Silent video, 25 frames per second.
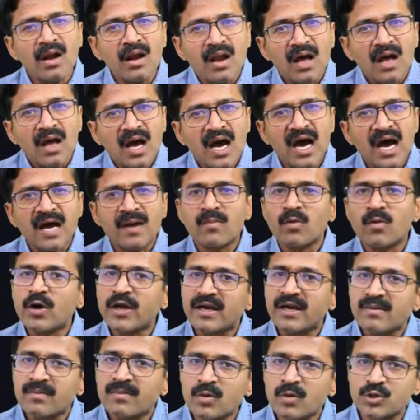
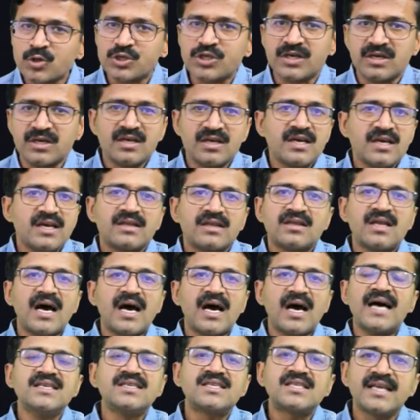harmonic motion? The
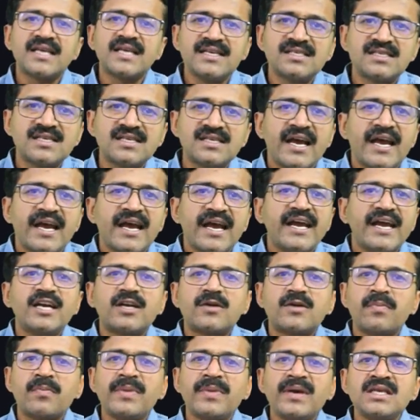answer is, it
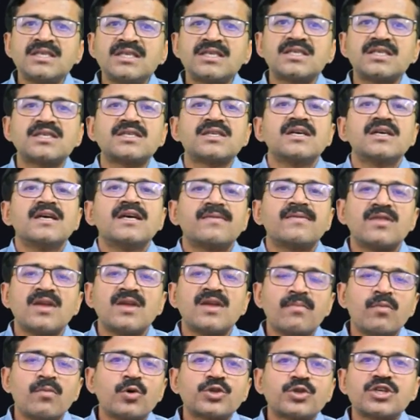means the
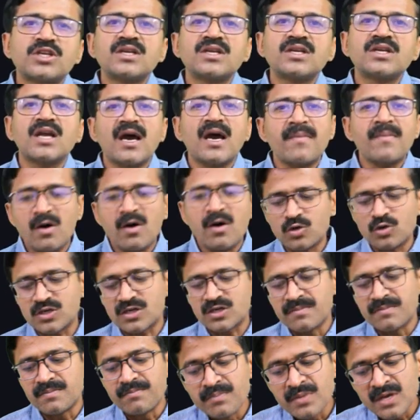motion
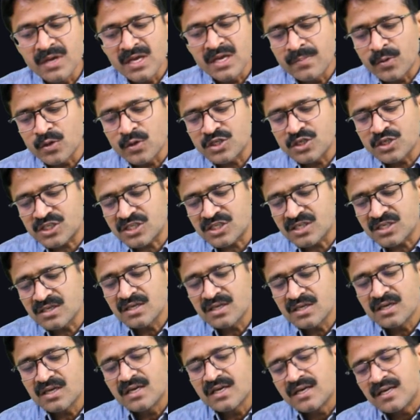about mean position,
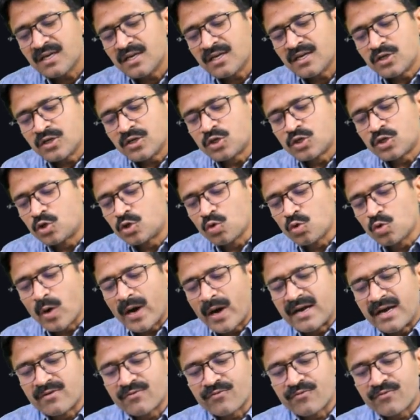to
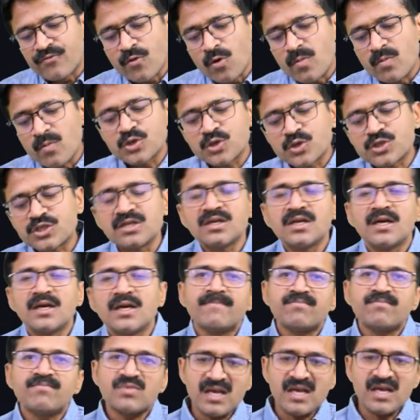and fro motion,
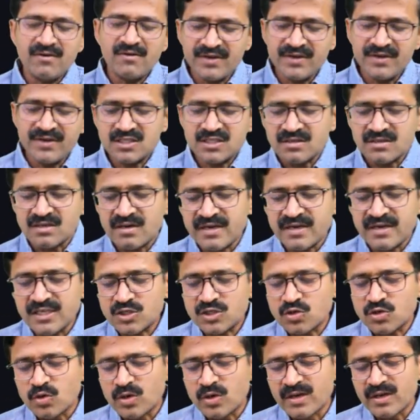in which
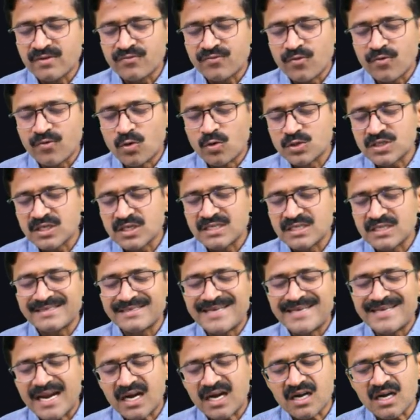restoring force is
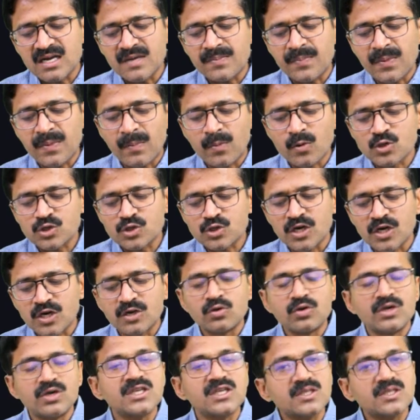directly proportional to
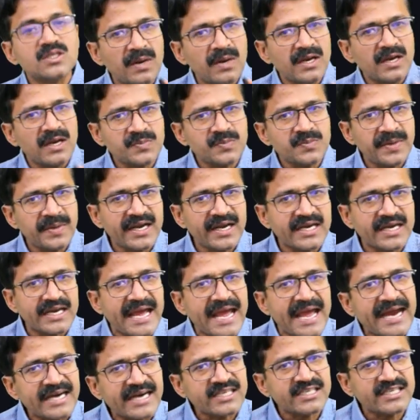displacement
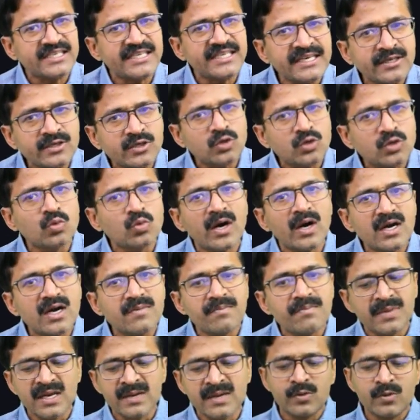acting toward
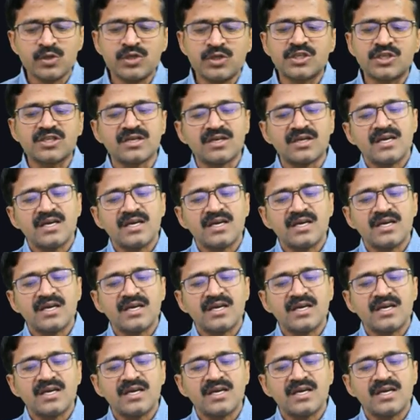mean position.